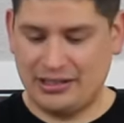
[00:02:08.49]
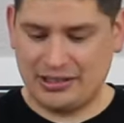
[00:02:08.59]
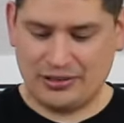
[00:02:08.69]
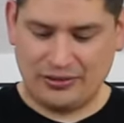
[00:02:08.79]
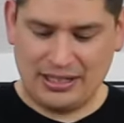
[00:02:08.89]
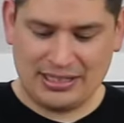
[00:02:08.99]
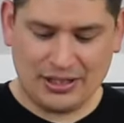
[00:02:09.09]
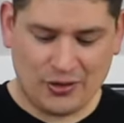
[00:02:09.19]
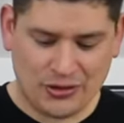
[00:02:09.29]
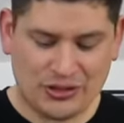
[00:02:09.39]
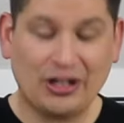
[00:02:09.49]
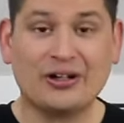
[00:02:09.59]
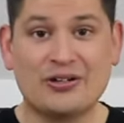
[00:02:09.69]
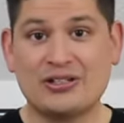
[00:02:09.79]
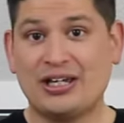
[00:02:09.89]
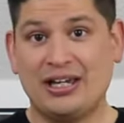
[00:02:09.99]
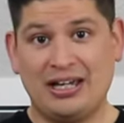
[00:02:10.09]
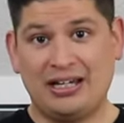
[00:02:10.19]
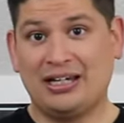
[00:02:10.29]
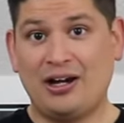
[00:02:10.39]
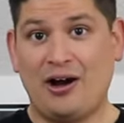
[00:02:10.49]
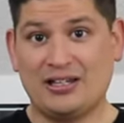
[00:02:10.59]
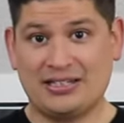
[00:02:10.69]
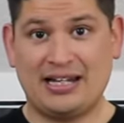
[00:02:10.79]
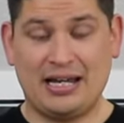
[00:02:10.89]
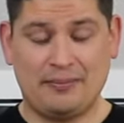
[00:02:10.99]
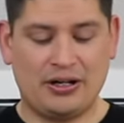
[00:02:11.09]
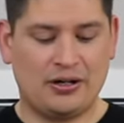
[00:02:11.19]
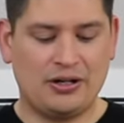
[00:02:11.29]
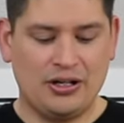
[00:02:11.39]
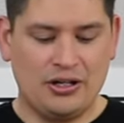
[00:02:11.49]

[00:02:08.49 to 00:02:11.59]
So these little suckers could cause a nightmare.